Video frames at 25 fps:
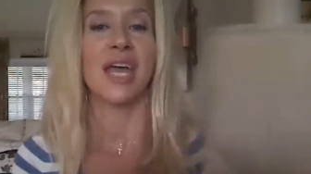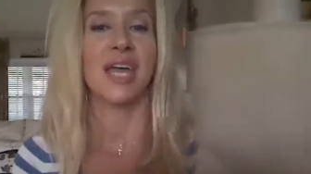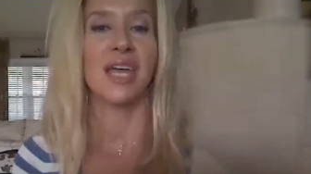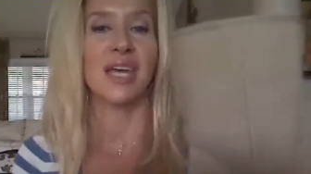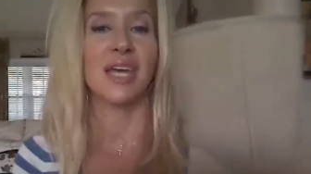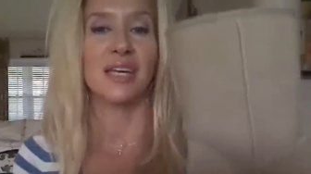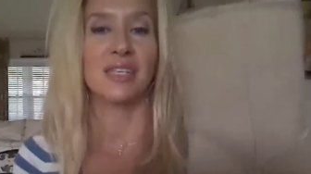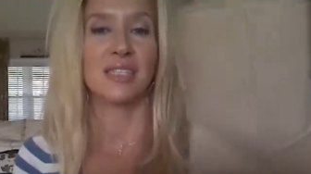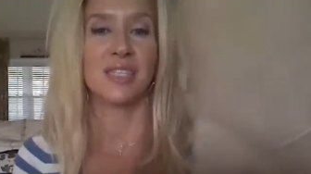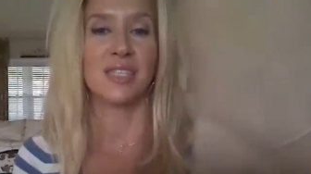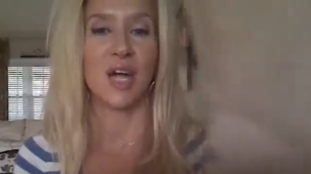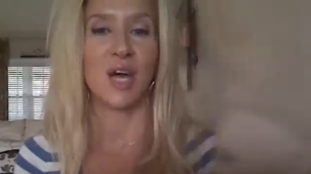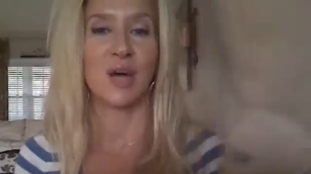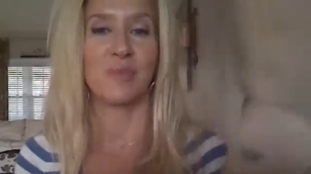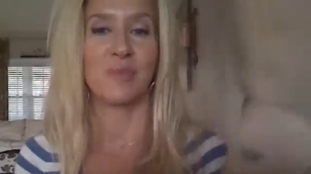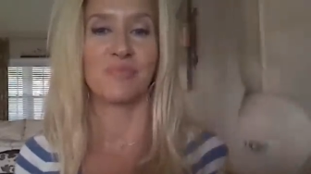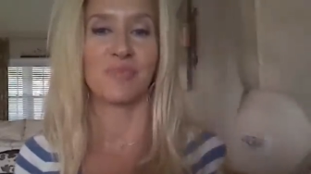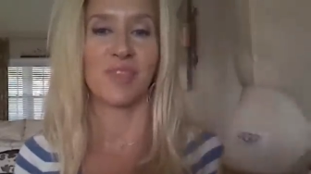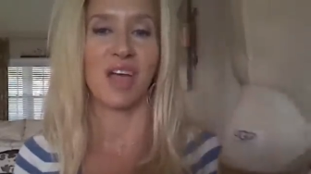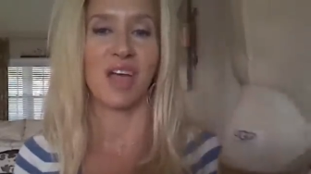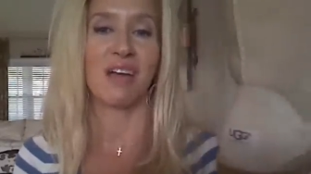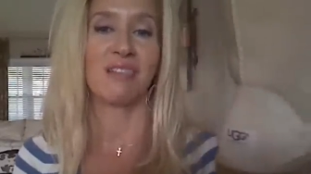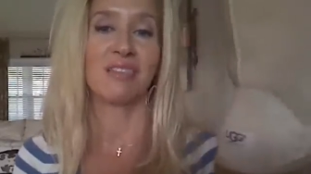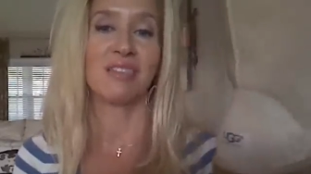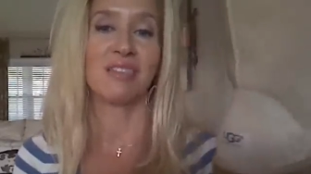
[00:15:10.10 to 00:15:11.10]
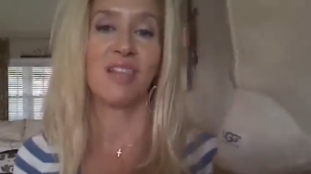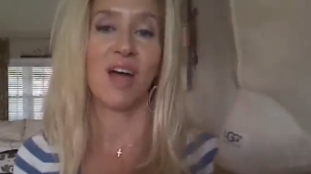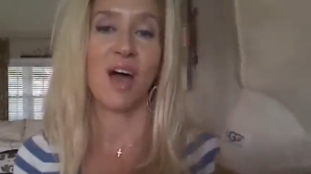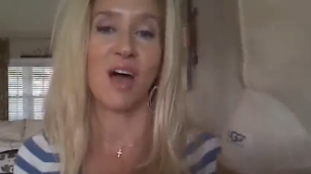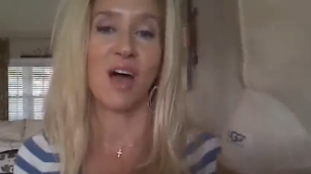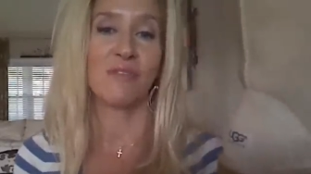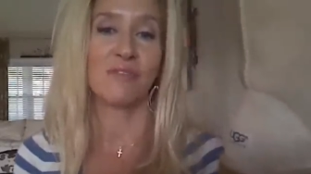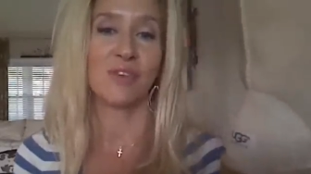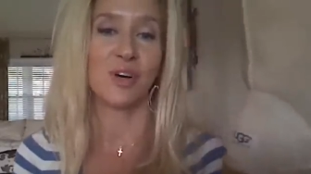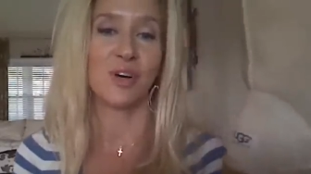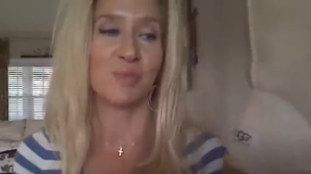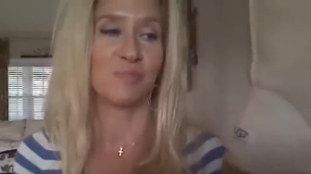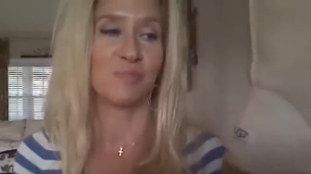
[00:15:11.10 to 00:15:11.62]
And um, I
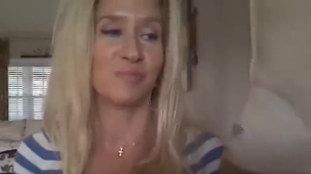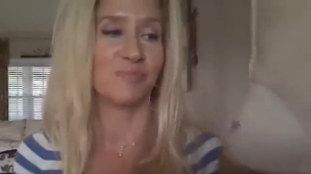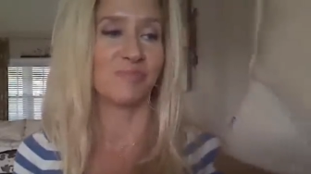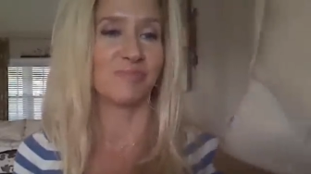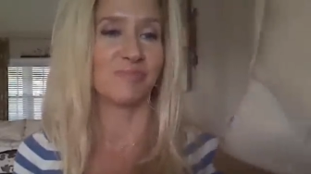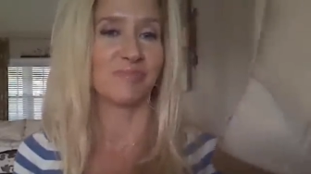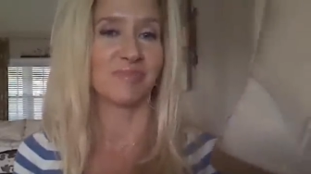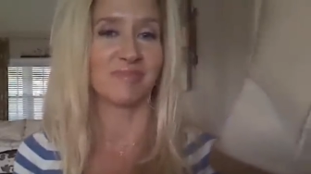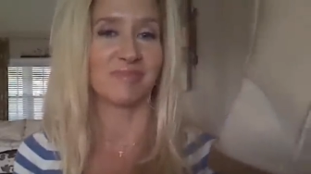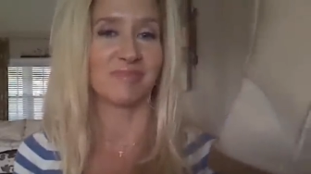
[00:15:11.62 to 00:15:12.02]
love them.